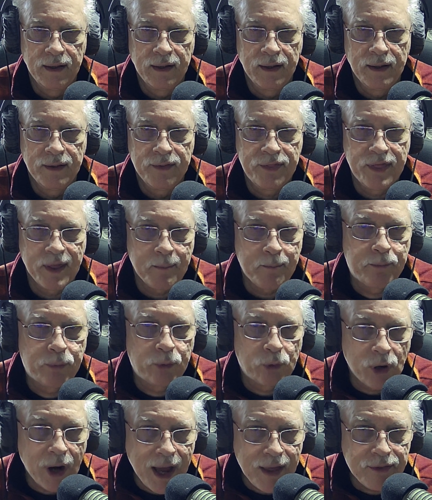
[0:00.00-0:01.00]
The
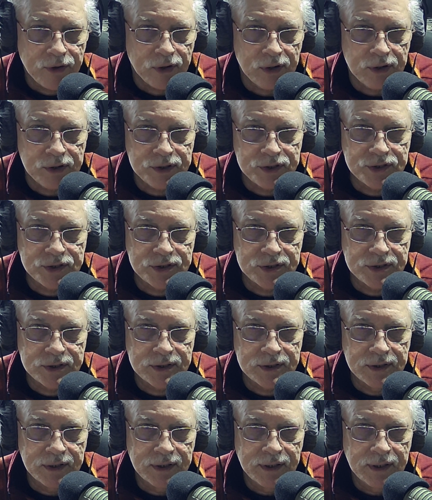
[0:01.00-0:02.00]

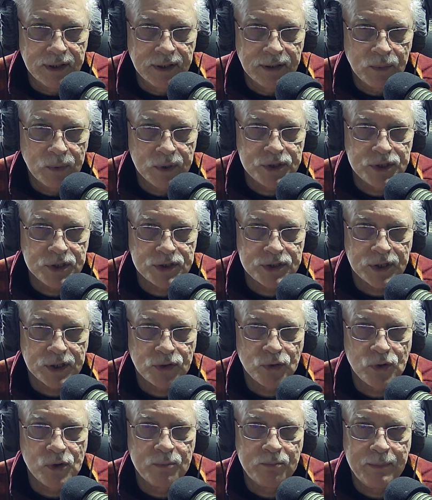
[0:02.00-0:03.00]
Brothers, which is a
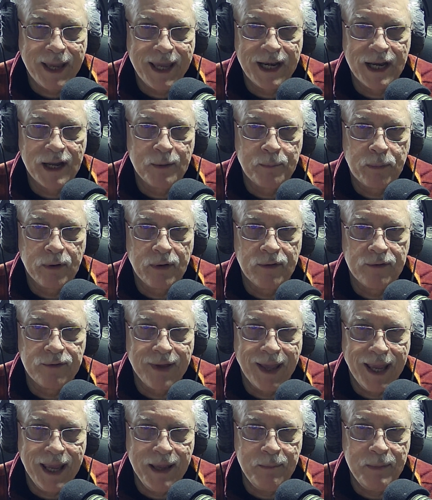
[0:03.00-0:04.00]
group made up of
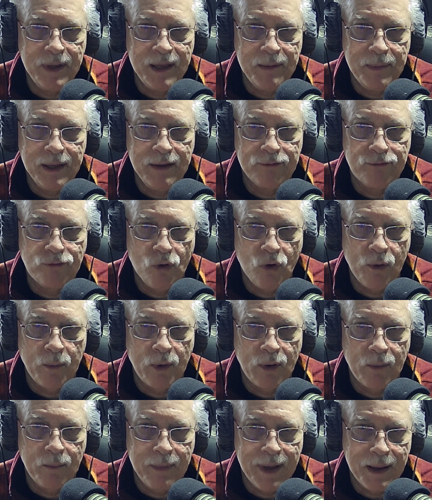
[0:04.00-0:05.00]
ABB
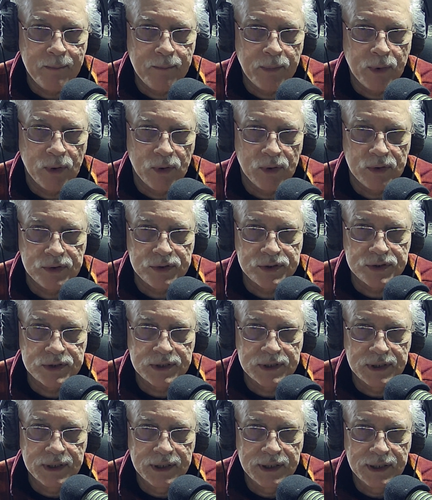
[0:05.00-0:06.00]
former members,
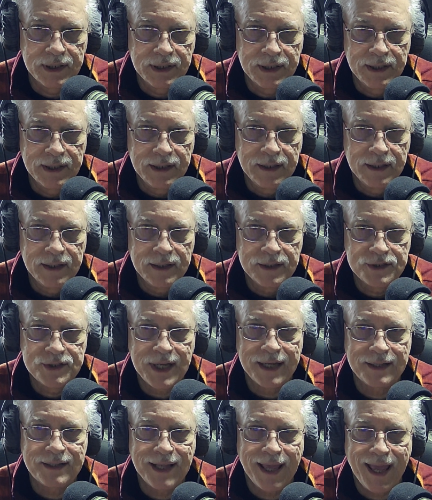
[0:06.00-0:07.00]

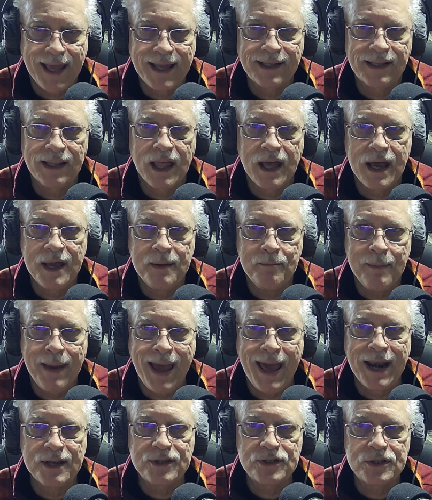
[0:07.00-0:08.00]
set to headline
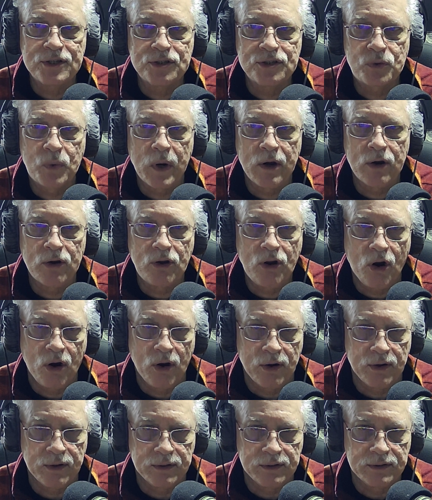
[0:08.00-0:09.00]
Madison Square
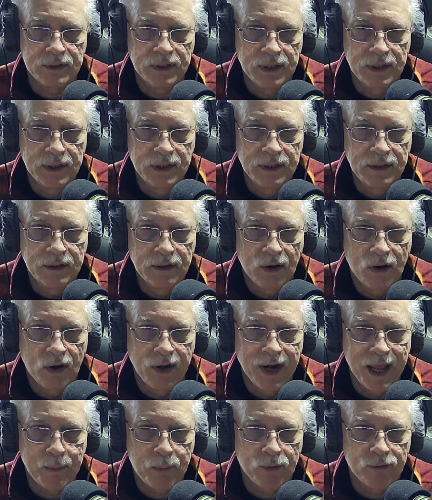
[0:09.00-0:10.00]
Garden
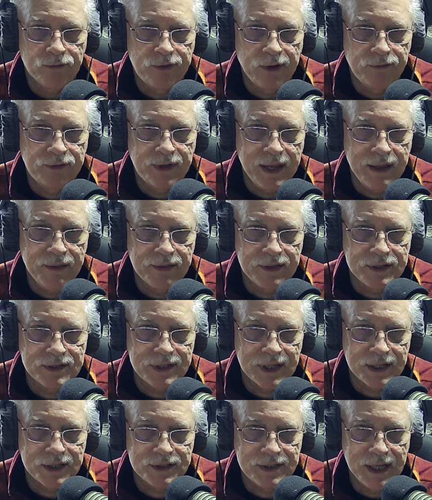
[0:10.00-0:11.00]
on April 15th and
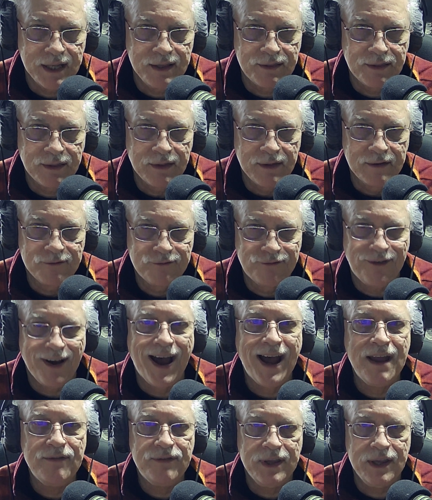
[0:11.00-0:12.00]
16th,
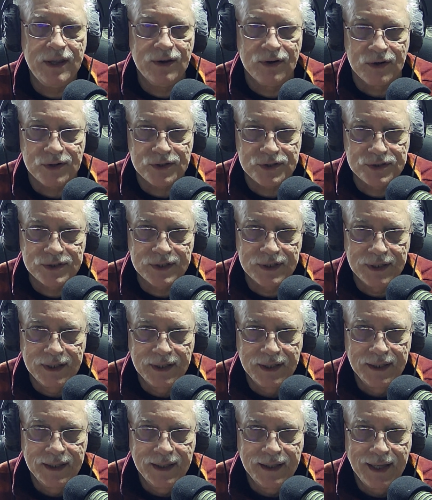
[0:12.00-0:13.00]
5 years
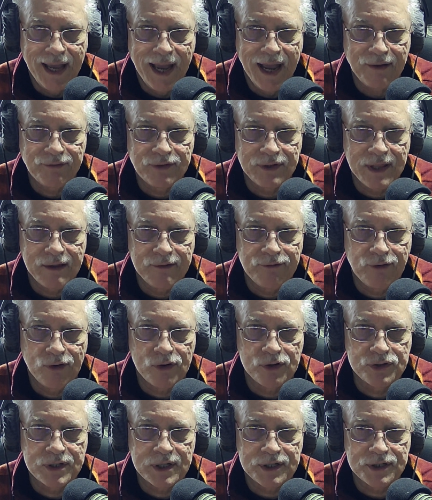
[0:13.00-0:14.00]
after they
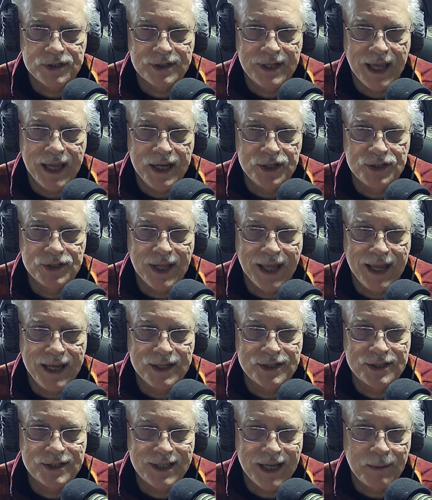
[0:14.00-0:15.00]
first staged a
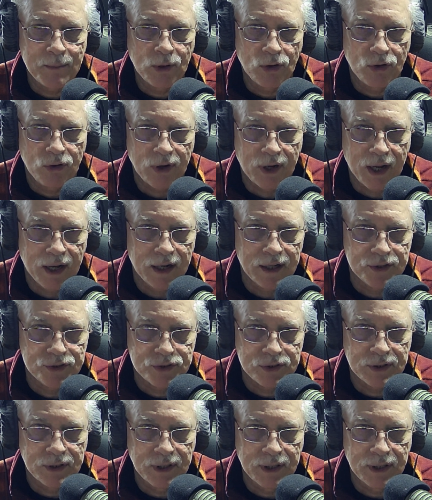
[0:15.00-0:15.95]
similar concert.